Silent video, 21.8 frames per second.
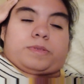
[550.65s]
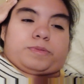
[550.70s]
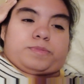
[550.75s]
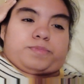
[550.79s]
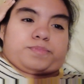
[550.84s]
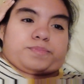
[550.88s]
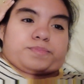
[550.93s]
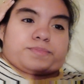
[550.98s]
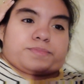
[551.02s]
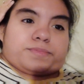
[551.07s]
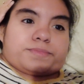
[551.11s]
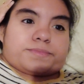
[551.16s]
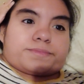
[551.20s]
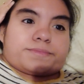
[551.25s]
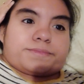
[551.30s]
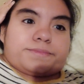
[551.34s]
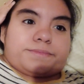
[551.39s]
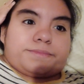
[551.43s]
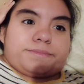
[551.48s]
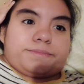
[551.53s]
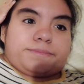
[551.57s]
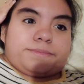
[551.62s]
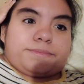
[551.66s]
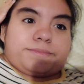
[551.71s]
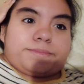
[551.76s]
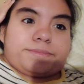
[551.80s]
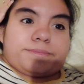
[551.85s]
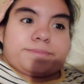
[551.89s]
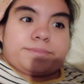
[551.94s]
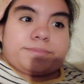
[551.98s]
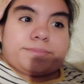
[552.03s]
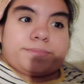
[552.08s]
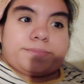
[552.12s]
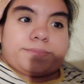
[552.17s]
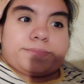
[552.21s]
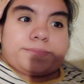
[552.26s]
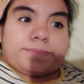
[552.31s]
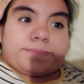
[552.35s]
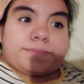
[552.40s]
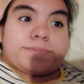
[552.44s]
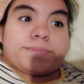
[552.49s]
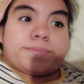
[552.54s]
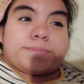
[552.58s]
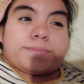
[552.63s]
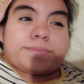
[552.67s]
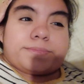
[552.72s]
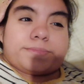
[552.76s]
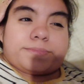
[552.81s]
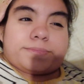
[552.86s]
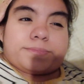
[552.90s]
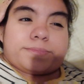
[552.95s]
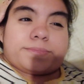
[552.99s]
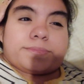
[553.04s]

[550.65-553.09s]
(silence)